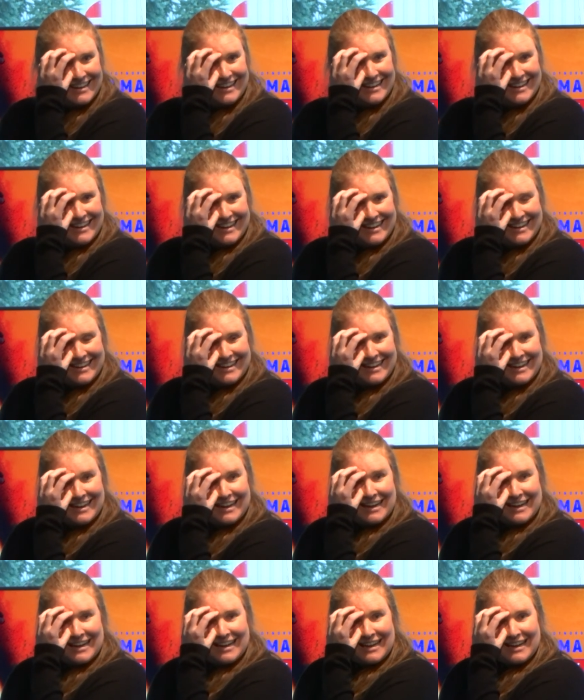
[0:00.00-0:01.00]

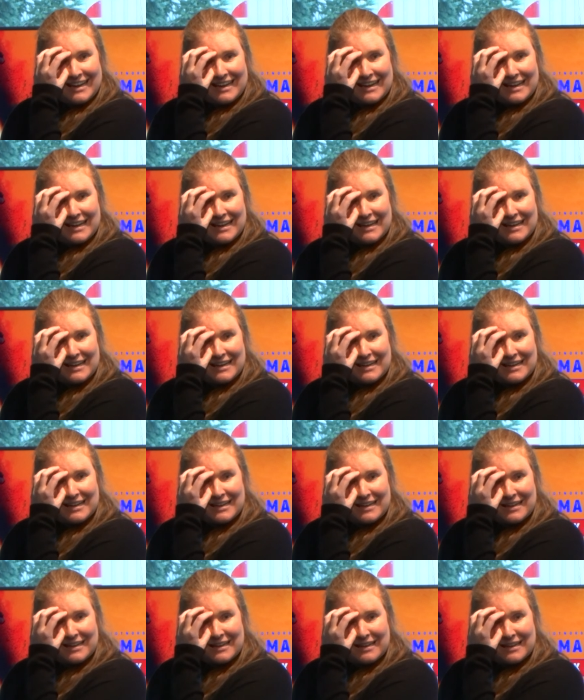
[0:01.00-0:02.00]

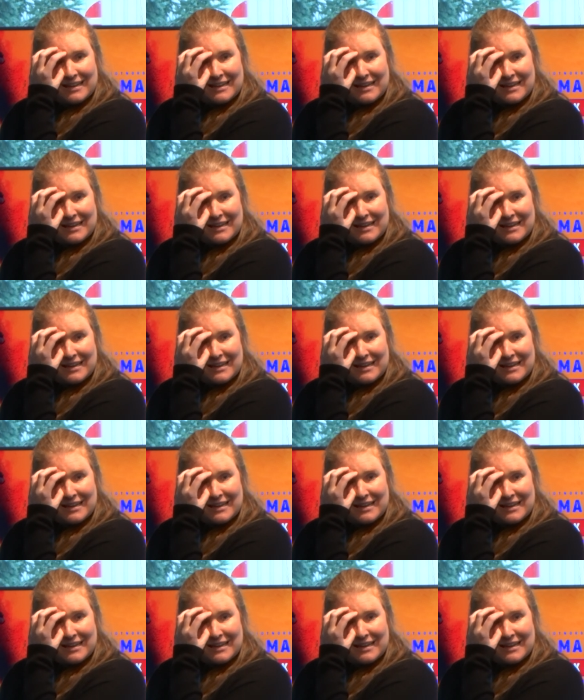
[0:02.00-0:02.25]
Nobody speaks.